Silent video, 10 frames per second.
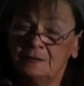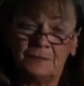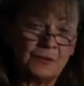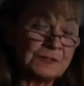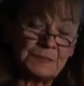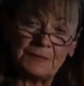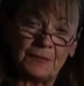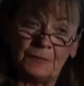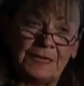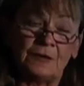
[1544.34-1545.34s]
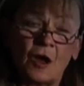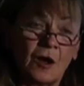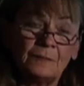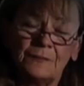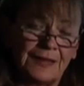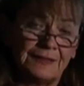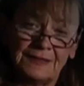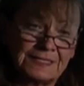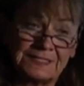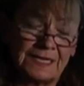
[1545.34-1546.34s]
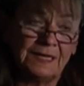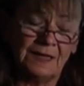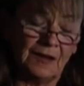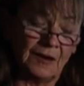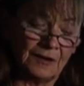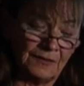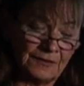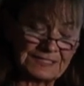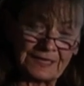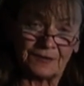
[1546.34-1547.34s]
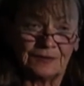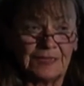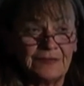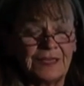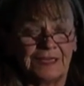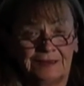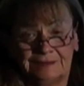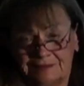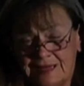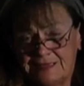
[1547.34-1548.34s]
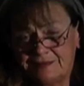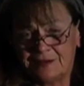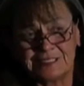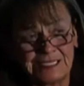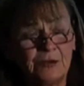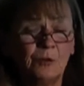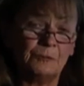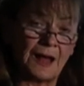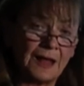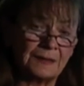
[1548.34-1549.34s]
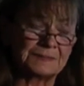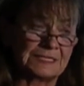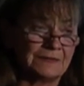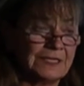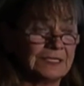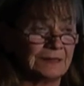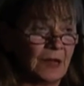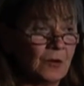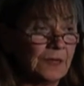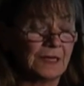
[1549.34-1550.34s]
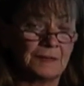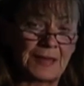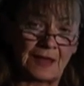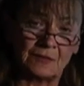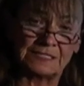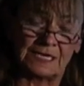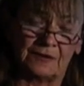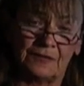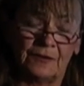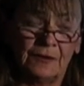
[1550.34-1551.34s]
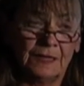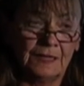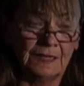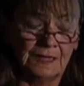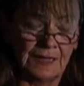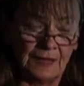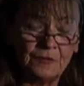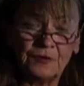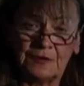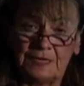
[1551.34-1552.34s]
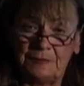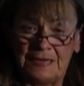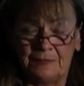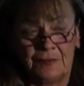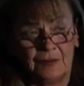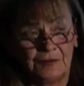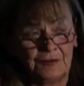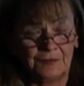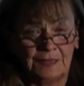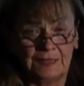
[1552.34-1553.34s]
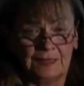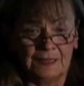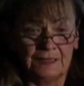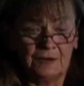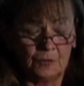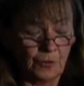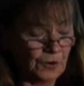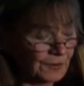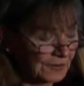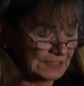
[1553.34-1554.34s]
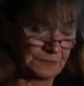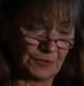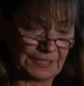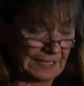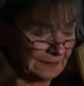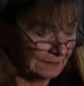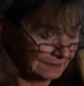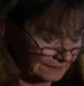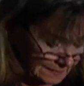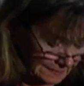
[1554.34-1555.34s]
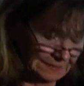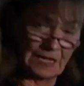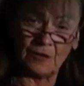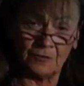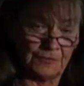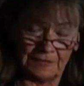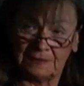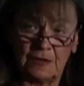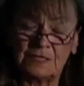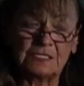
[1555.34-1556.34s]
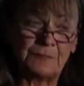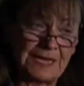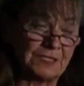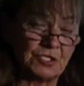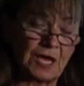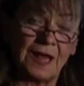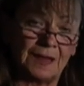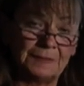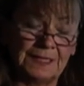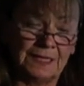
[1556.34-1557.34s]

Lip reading: most people being harmed by this are those that are living in, like, they're single moms living in low-income housing, or they're elderly people, or they're, workers working the lowest paid job.